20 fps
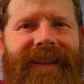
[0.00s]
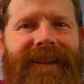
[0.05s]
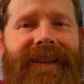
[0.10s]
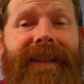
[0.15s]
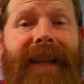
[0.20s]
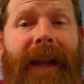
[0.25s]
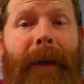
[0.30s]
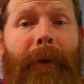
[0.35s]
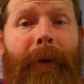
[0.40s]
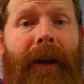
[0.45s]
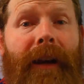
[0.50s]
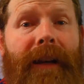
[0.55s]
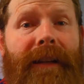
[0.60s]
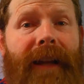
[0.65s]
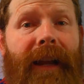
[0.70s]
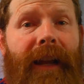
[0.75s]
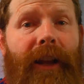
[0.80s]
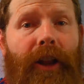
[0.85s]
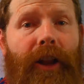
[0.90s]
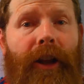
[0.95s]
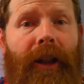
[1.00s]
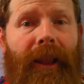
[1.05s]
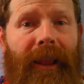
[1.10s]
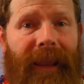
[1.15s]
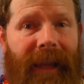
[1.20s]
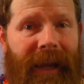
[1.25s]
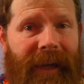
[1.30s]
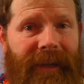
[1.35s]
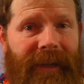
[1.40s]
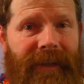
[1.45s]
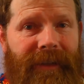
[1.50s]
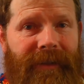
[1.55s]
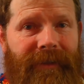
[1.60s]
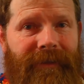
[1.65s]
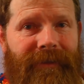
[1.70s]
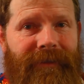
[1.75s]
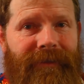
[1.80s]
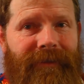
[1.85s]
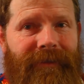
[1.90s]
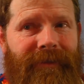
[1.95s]
Today we're going to take a look at light,
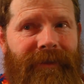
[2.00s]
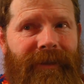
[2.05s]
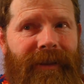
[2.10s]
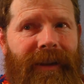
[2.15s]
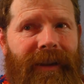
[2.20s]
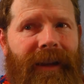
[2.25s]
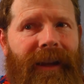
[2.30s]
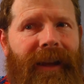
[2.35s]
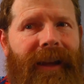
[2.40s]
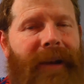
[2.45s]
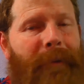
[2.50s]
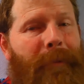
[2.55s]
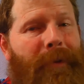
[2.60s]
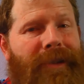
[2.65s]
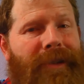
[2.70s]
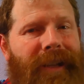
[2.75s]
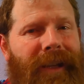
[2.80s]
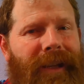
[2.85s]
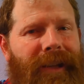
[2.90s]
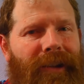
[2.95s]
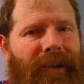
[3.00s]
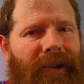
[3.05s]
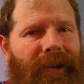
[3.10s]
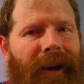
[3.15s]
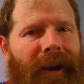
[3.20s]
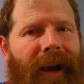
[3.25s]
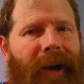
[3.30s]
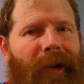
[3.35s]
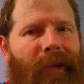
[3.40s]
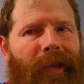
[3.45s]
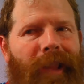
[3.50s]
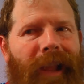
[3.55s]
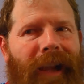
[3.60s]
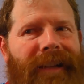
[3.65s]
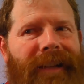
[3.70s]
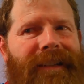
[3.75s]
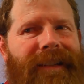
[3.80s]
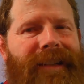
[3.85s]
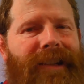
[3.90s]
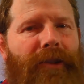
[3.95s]
and in particular, how
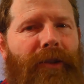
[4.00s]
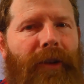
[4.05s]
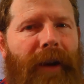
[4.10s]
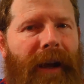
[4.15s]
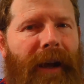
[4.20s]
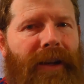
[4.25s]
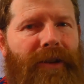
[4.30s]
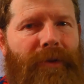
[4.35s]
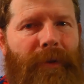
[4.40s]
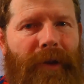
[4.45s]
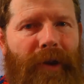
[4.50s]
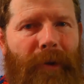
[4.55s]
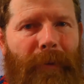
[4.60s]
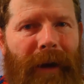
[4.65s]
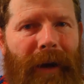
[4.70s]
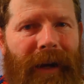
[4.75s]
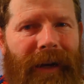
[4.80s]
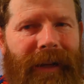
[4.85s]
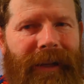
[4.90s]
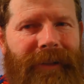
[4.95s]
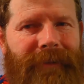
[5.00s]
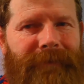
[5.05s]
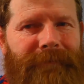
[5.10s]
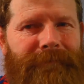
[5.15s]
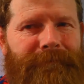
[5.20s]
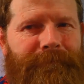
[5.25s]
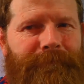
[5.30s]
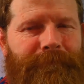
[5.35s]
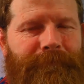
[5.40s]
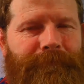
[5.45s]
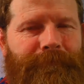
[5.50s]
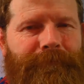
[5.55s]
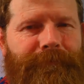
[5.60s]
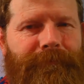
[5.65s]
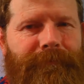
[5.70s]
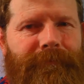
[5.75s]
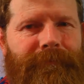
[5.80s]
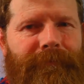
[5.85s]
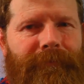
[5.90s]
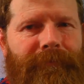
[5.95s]
light interacts with your body.
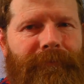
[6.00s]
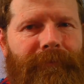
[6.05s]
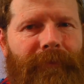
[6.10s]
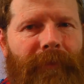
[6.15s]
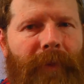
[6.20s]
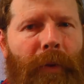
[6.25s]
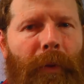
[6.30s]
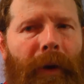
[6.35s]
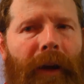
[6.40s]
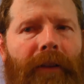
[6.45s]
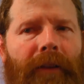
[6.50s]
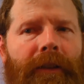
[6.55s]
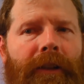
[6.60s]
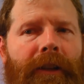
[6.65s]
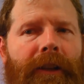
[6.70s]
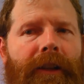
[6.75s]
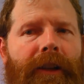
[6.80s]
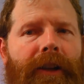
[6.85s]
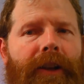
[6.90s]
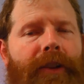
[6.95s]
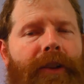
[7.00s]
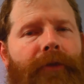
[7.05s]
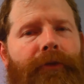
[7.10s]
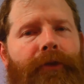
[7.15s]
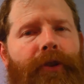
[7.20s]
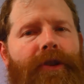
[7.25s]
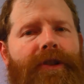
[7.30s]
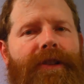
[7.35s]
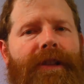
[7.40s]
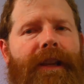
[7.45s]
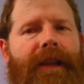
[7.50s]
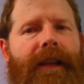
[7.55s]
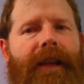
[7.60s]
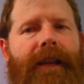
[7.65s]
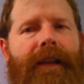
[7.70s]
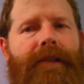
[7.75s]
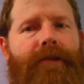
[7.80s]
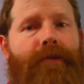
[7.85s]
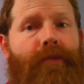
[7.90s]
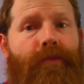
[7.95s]
Well, the first thing
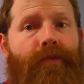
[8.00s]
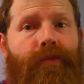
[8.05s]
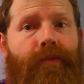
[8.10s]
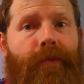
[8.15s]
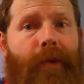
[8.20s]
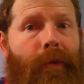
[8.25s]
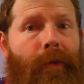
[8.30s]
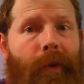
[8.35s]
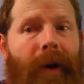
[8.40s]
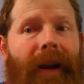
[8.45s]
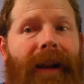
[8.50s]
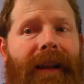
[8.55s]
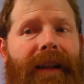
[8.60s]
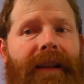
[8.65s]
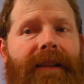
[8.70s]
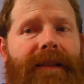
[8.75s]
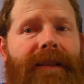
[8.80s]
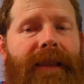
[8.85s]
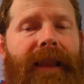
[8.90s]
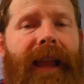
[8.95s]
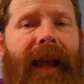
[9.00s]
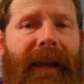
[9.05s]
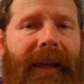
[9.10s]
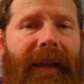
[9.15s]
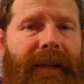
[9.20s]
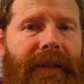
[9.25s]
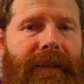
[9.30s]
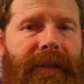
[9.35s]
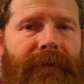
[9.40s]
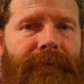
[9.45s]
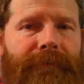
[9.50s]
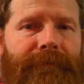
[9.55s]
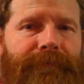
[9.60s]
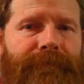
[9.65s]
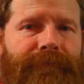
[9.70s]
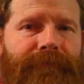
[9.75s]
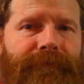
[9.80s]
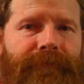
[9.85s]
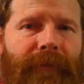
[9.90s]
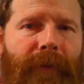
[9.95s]
is, what is light?
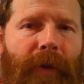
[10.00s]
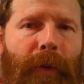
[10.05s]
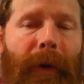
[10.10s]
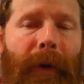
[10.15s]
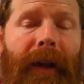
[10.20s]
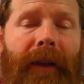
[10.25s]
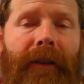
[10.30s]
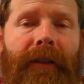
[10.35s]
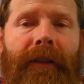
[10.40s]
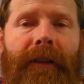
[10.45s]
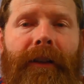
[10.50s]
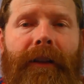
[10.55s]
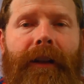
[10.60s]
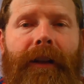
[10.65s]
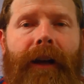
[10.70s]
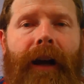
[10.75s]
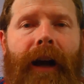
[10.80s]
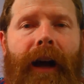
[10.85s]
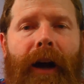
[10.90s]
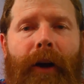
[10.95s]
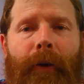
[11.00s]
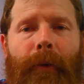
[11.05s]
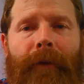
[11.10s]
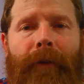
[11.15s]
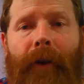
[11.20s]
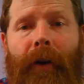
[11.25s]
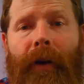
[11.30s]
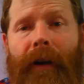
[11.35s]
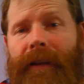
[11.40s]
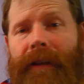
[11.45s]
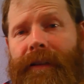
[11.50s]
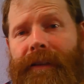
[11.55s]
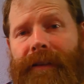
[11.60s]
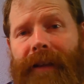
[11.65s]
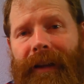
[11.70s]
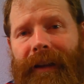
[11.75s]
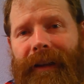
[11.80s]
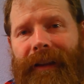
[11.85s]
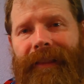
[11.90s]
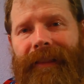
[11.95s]
Well, we've already
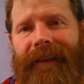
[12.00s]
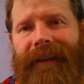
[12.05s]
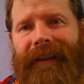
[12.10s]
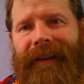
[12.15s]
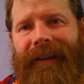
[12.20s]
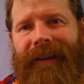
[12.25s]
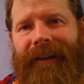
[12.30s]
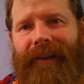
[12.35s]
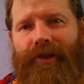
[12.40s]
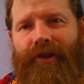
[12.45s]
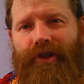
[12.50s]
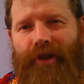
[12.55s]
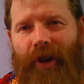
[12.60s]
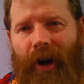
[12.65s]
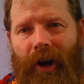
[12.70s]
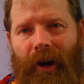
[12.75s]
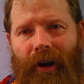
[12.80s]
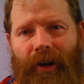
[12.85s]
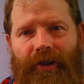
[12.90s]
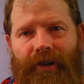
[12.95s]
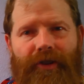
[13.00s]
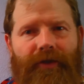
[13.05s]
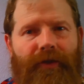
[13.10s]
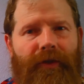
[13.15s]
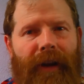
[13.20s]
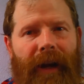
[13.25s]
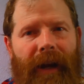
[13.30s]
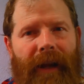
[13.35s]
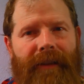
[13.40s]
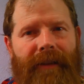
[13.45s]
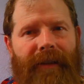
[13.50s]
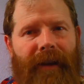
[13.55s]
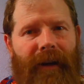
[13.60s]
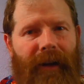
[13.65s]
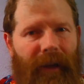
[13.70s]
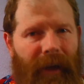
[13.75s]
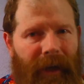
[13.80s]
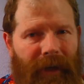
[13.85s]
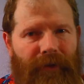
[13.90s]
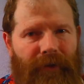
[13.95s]
studied that a charge creates an
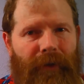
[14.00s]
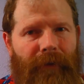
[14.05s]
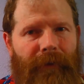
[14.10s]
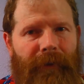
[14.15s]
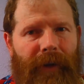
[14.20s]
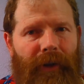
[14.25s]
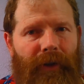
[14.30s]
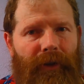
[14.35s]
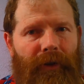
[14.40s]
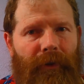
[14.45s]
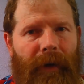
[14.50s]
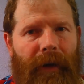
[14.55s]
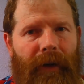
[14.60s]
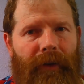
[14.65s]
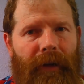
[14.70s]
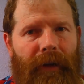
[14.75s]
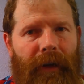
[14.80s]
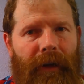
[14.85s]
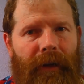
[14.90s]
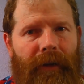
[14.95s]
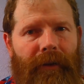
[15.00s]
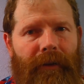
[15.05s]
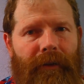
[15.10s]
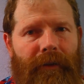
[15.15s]
electric field around it,